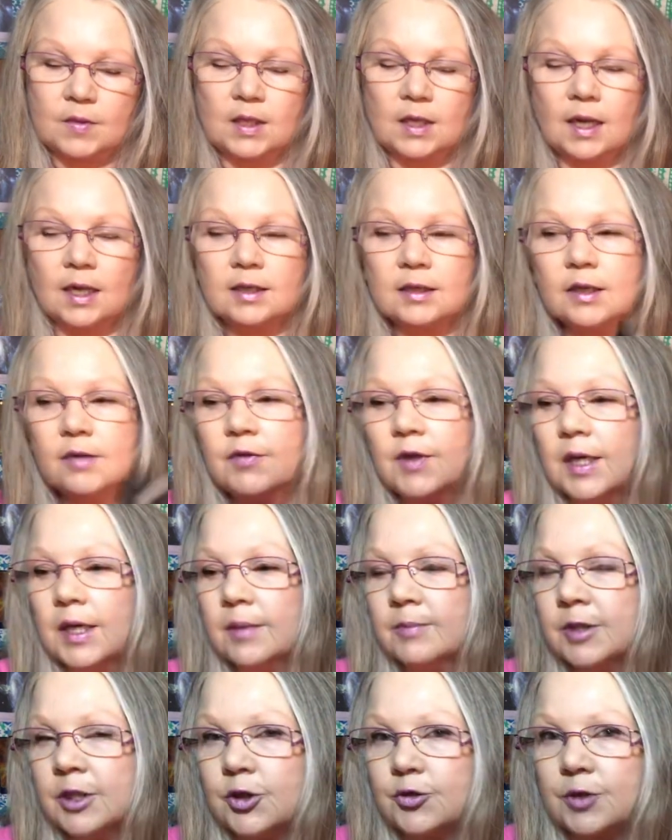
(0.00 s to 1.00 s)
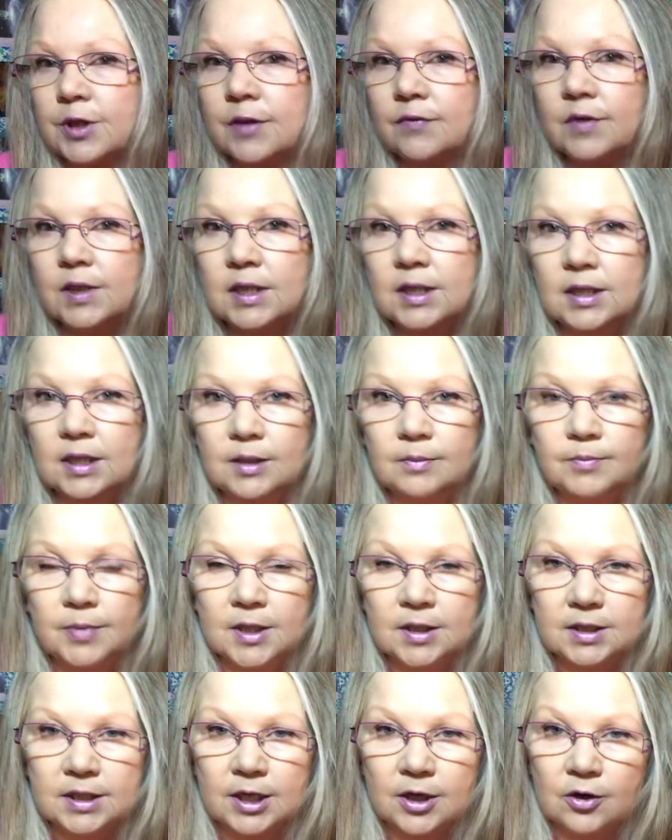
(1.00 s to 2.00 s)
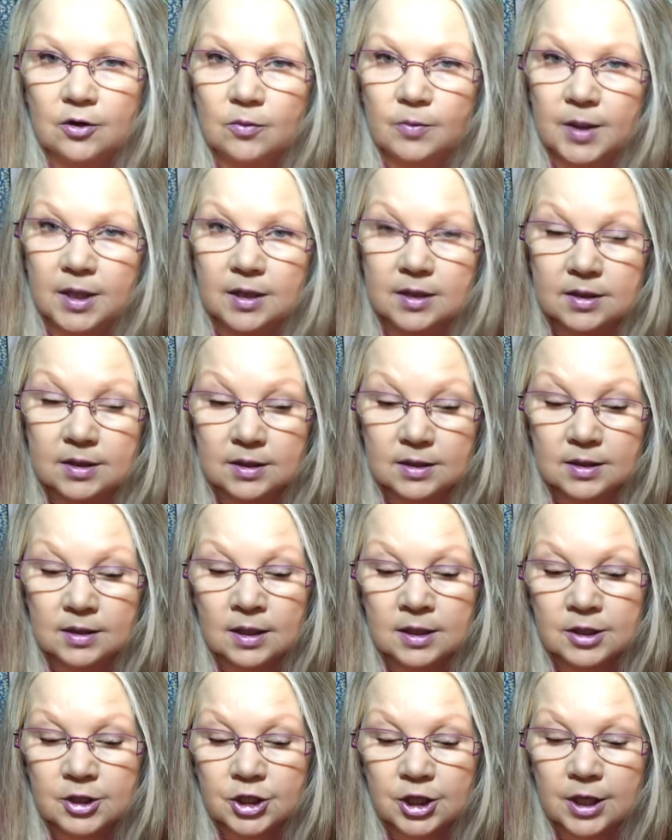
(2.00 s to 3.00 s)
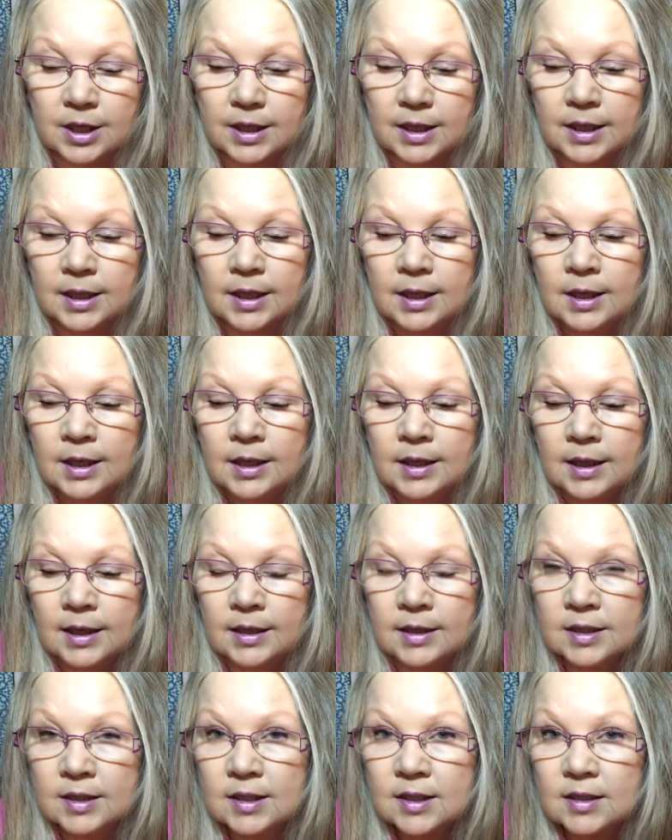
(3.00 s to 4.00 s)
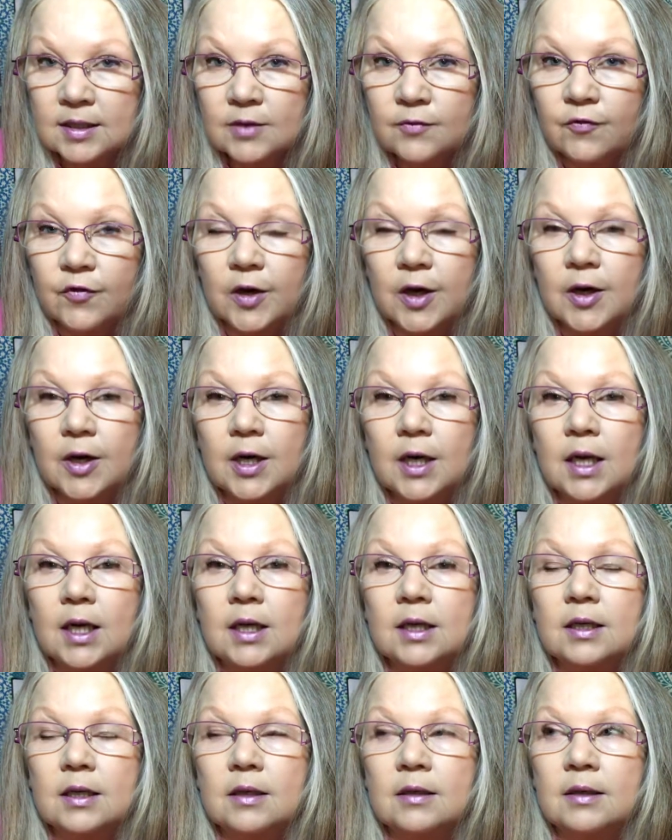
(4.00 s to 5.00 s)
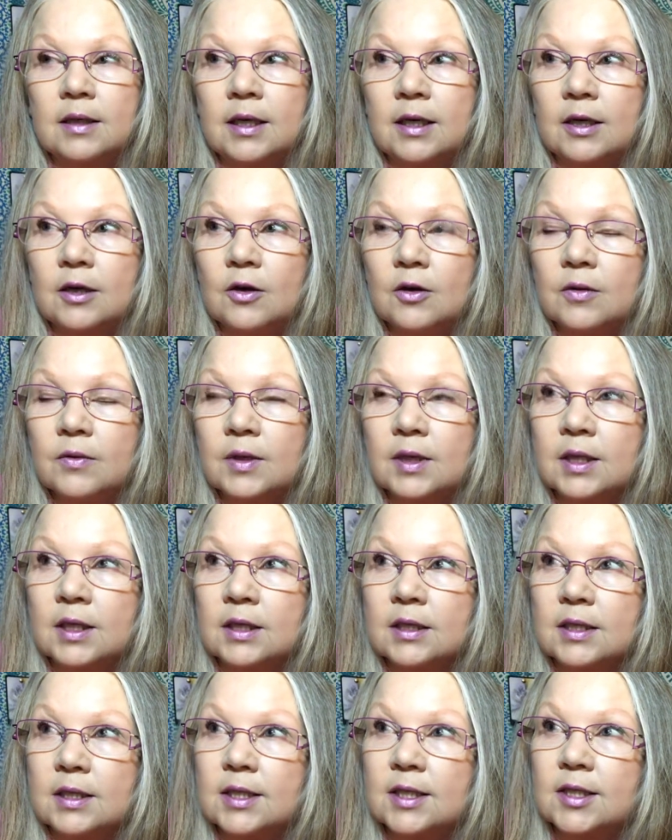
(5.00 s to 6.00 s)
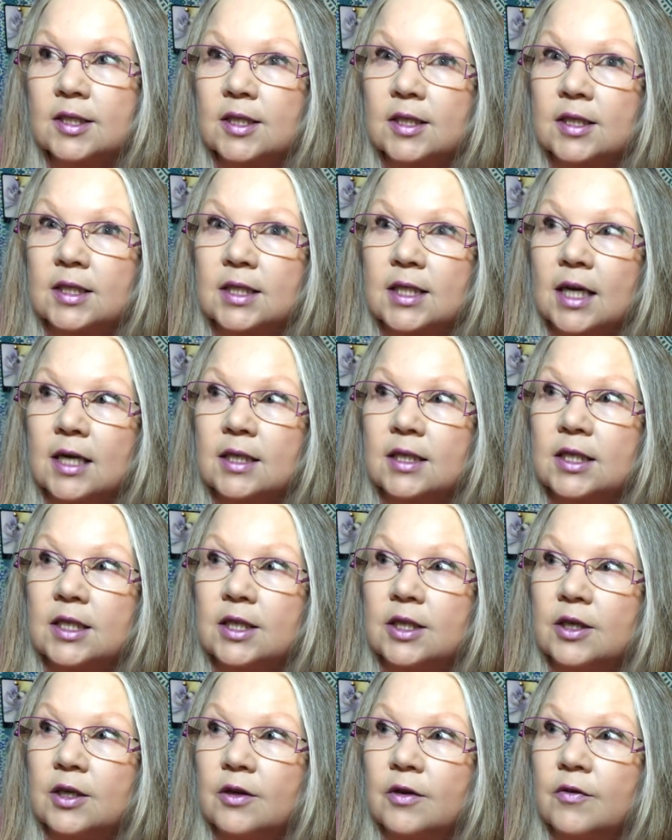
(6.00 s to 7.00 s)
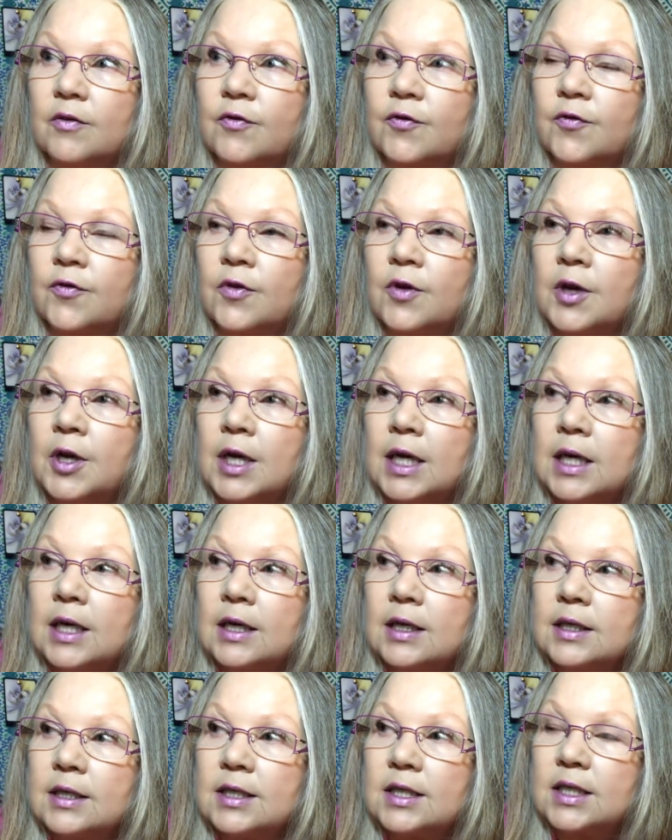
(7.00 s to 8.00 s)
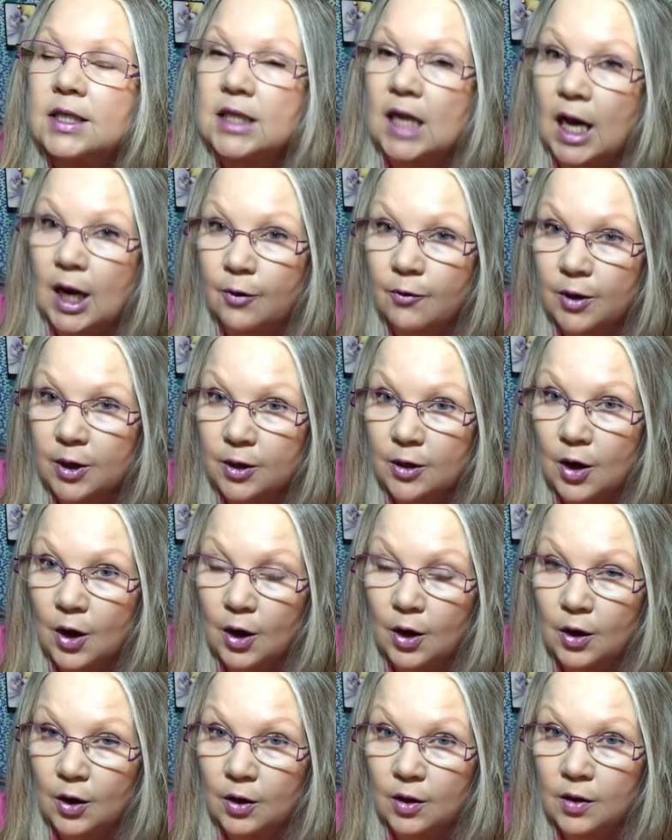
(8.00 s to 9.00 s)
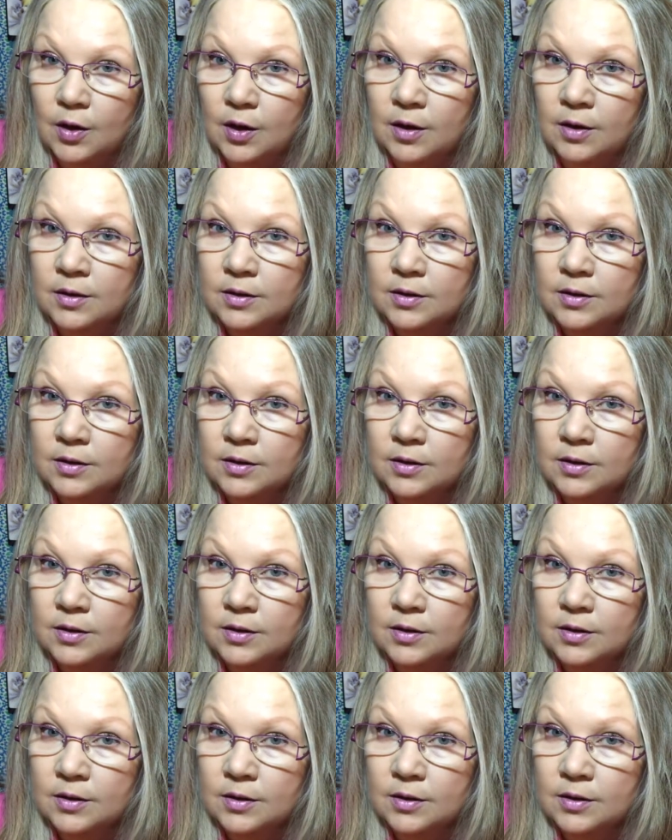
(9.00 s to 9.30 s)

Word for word: I love the imagery of the steampunk tarot because it's not shy. And this is a very, like, the seductive siren call.